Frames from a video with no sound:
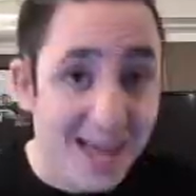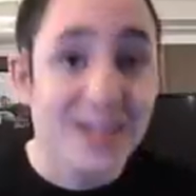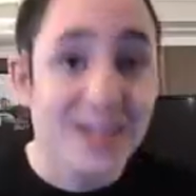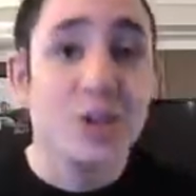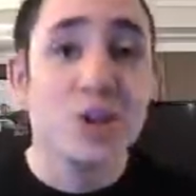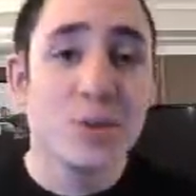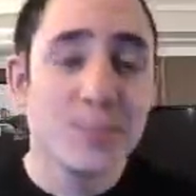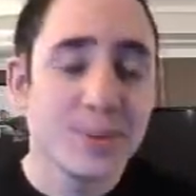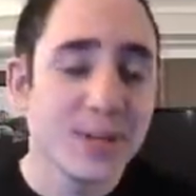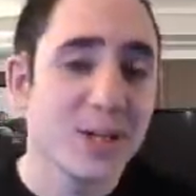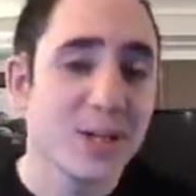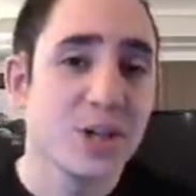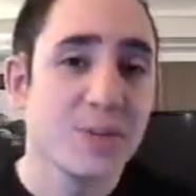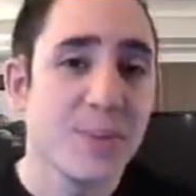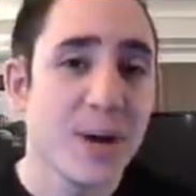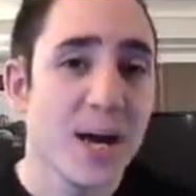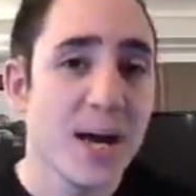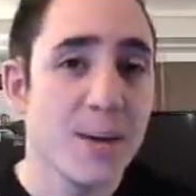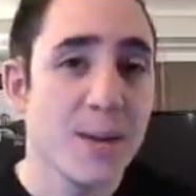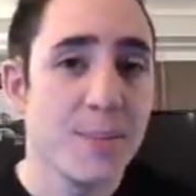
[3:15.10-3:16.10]
you can potentially buy a
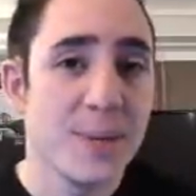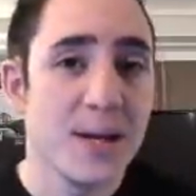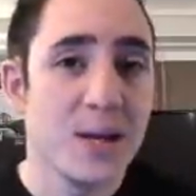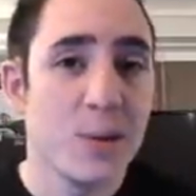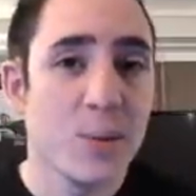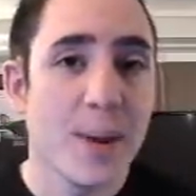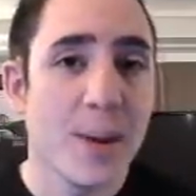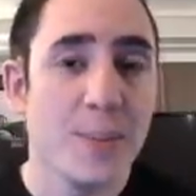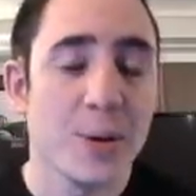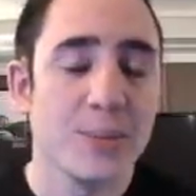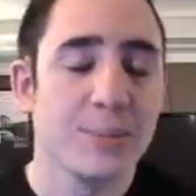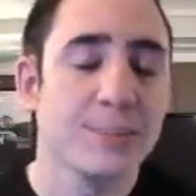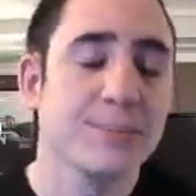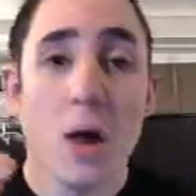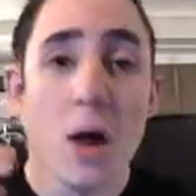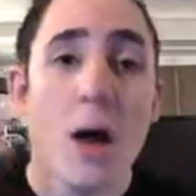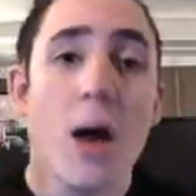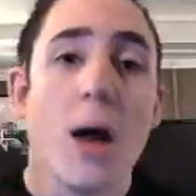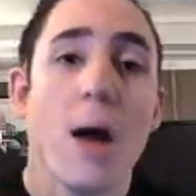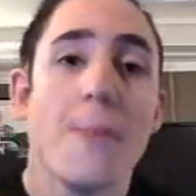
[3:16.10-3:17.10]
melee weapon.
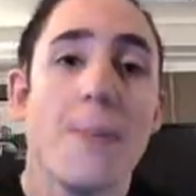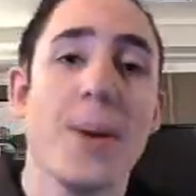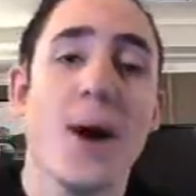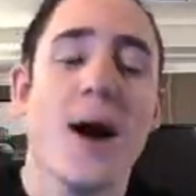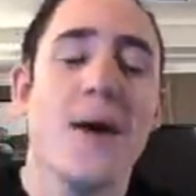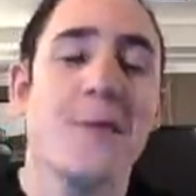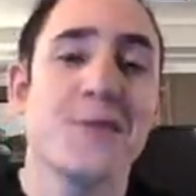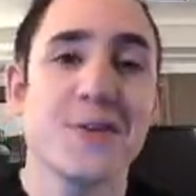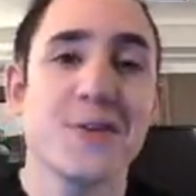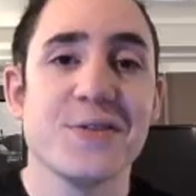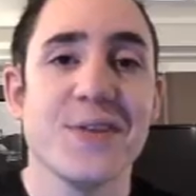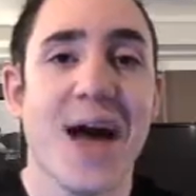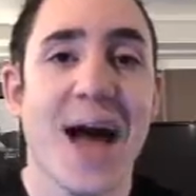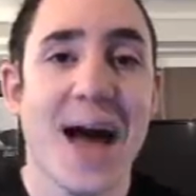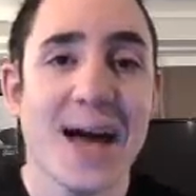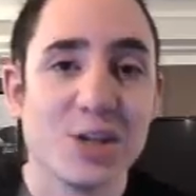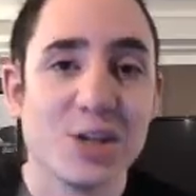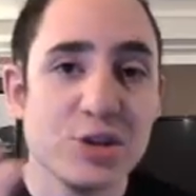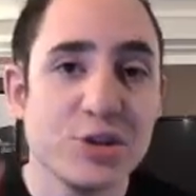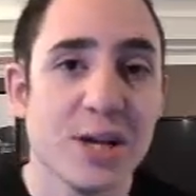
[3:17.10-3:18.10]
But after that, as you
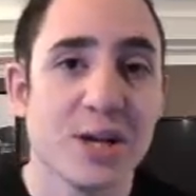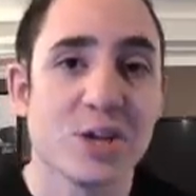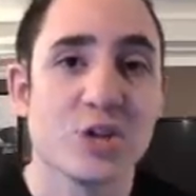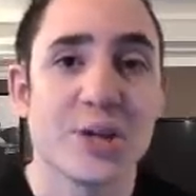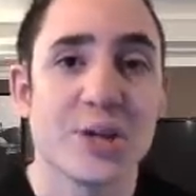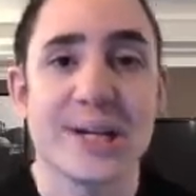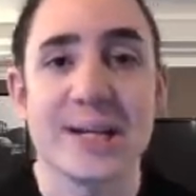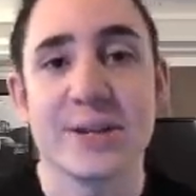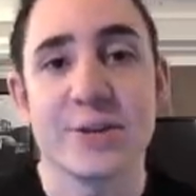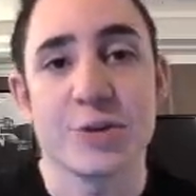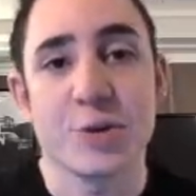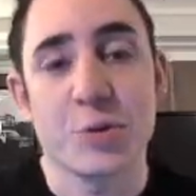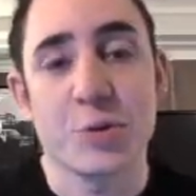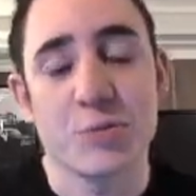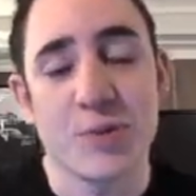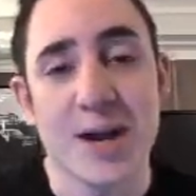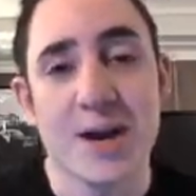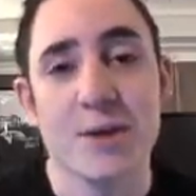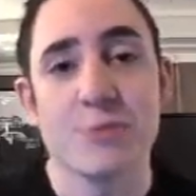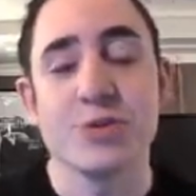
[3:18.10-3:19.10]
start trickling through the
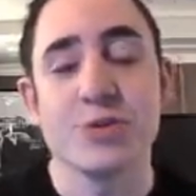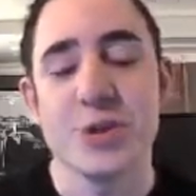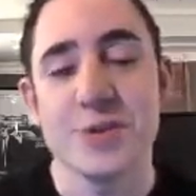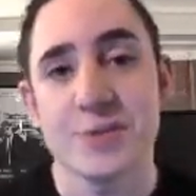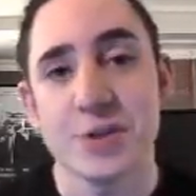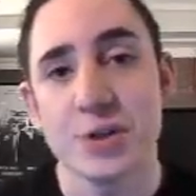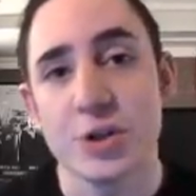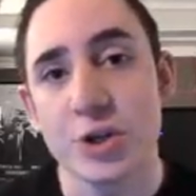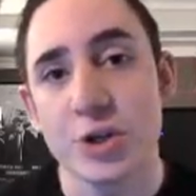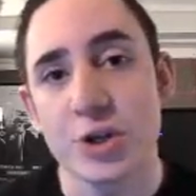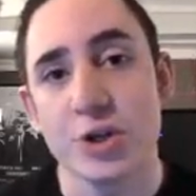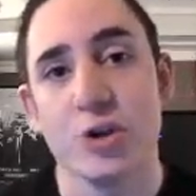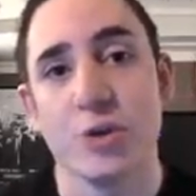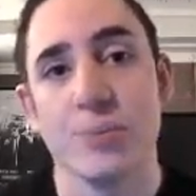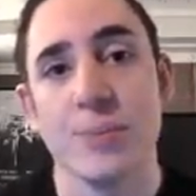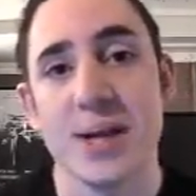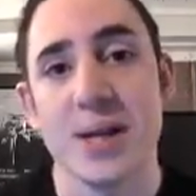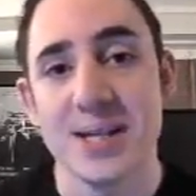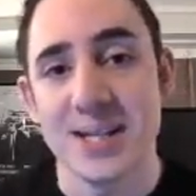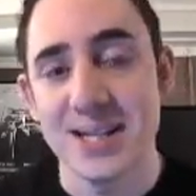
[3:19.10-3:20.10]
rounds, you have to look at your
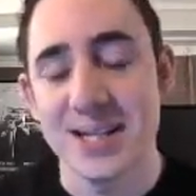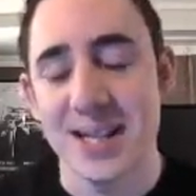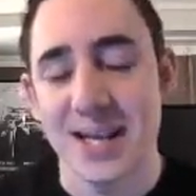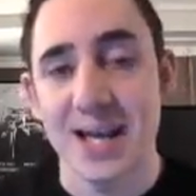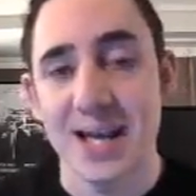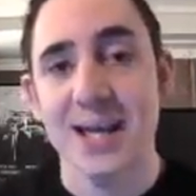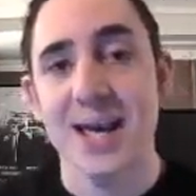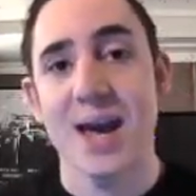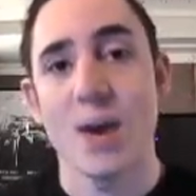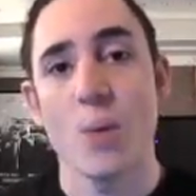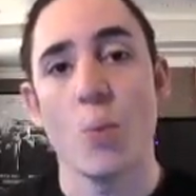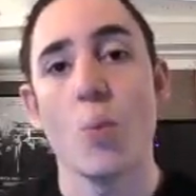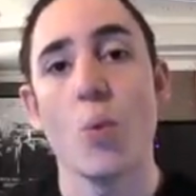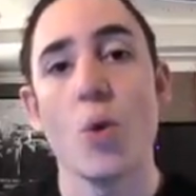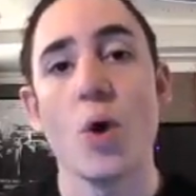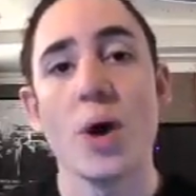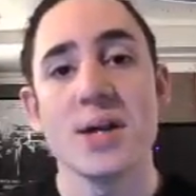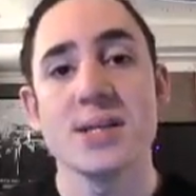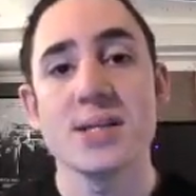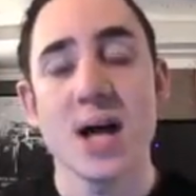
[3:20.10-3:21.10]
money and think, okay, what
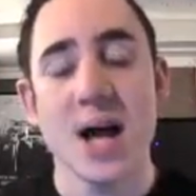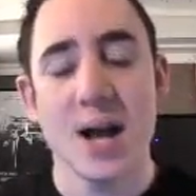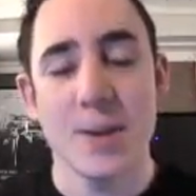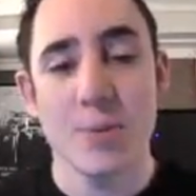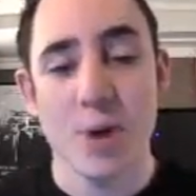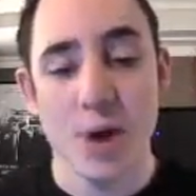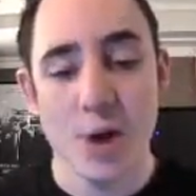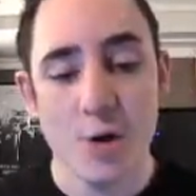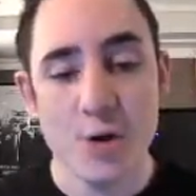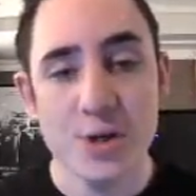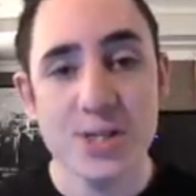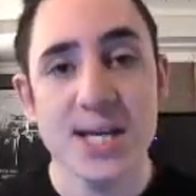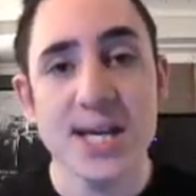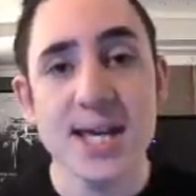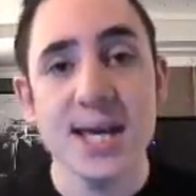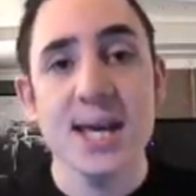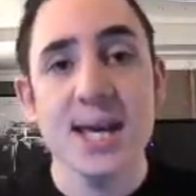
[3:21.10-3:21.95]
is high priority?